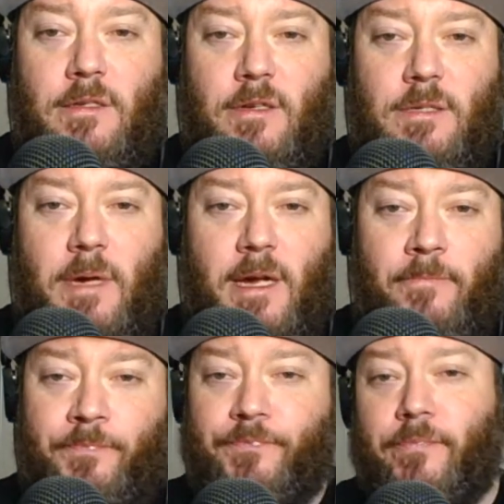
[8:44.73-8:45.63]
so to speak.
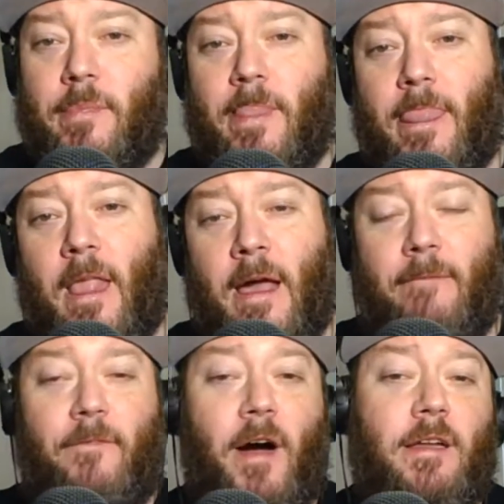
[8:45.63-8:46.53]

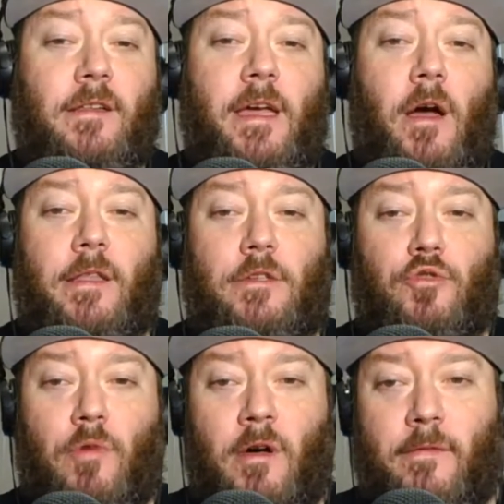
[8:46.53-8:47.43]
And finally, on the
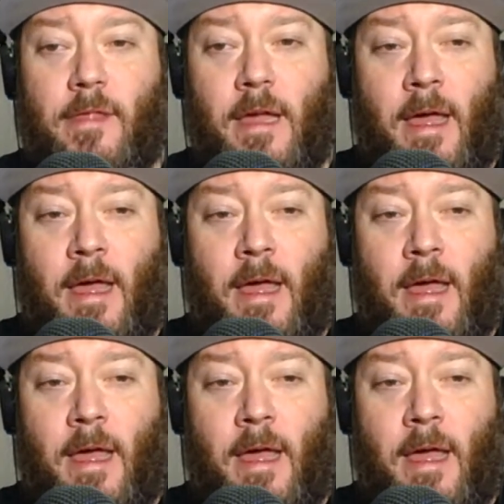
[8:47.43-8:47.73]
12th,